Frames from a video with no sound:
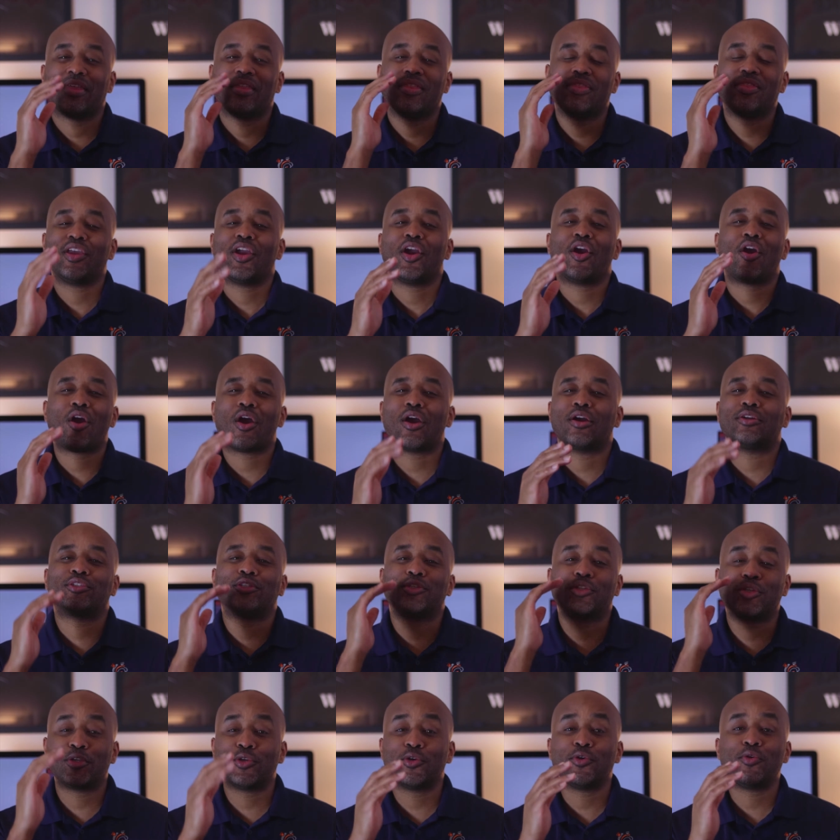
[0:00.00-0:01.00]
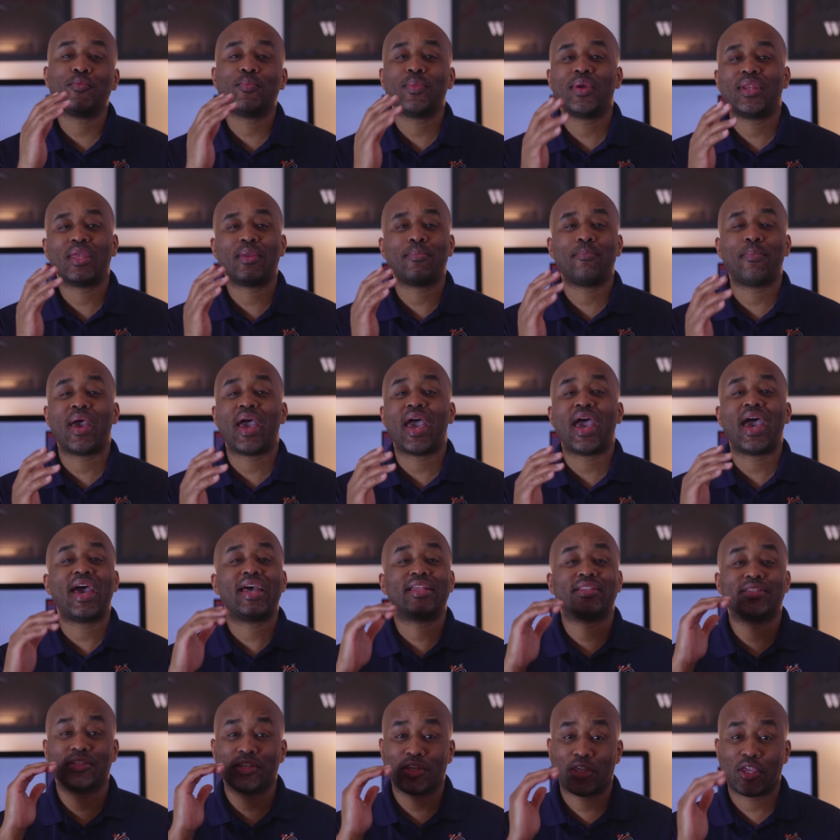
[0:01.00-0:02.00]
There are too many
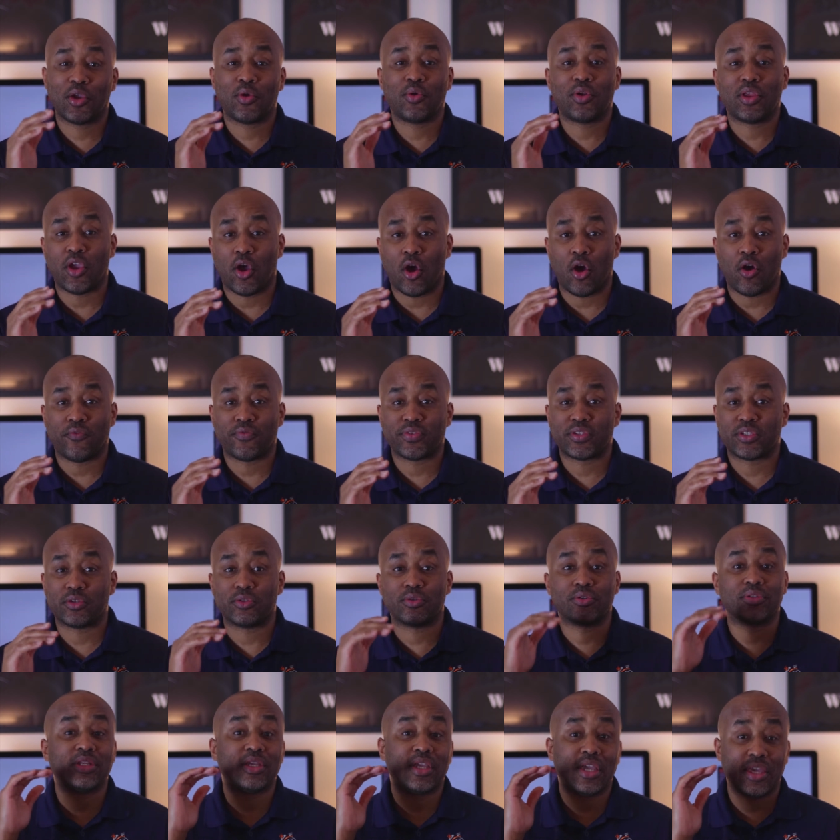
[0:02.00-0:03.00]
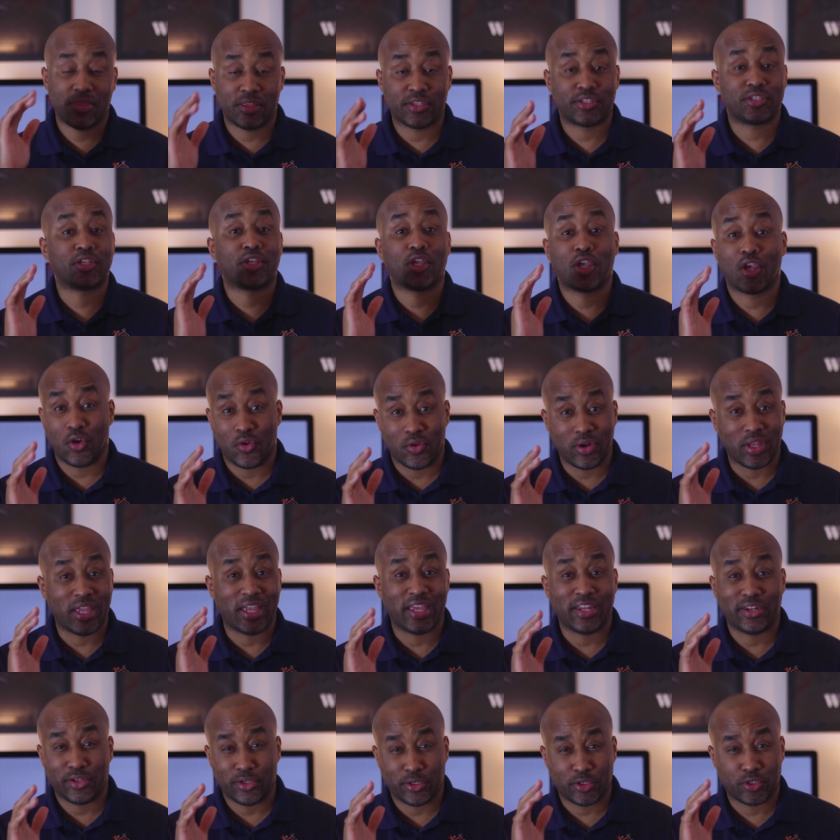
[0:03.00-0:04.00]
bad security officers in the security
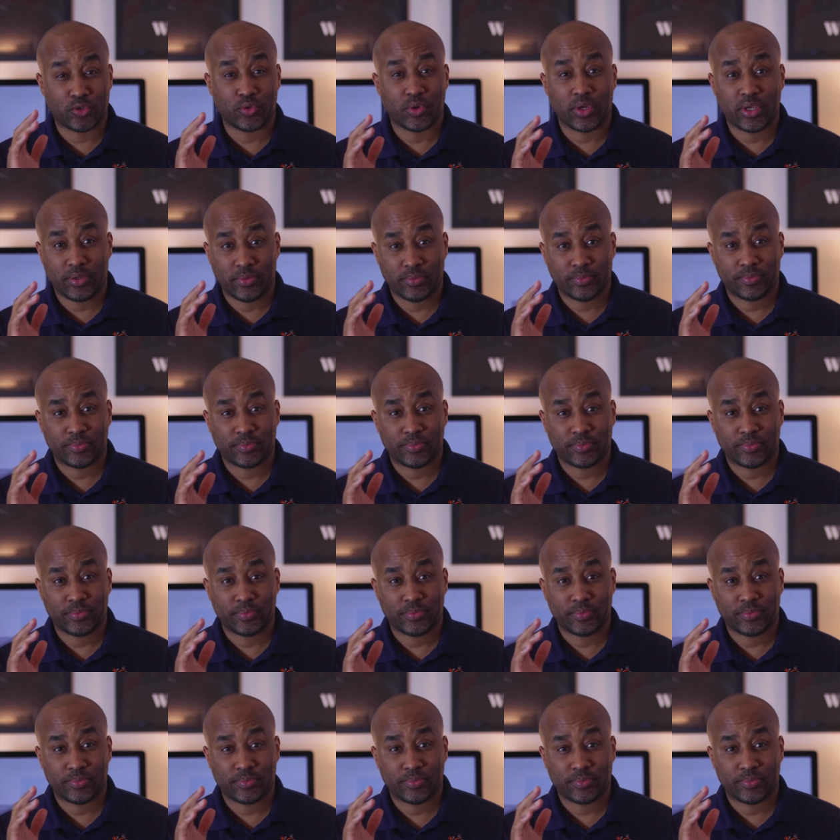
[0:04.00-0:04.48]
industry.